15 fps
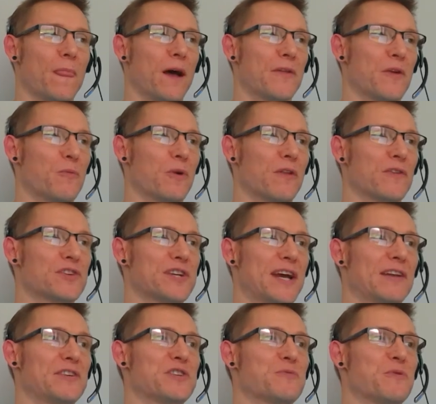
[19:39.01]
I think one of the
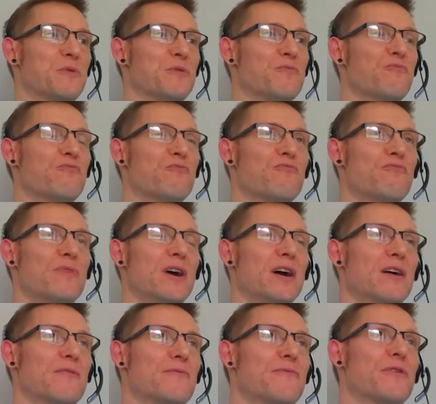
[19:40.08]
challenges with, with
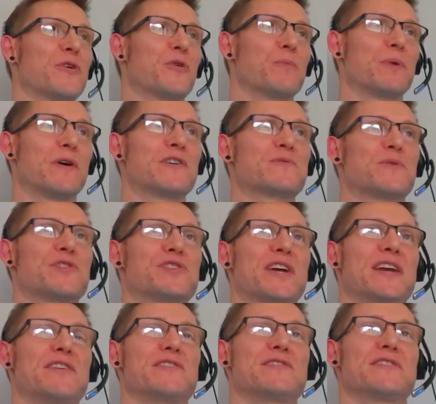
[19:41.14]
uh, frequent password
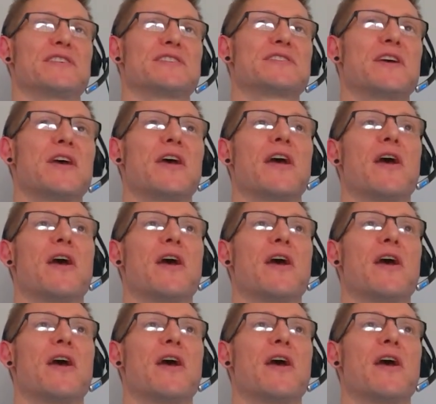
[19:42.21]
changes is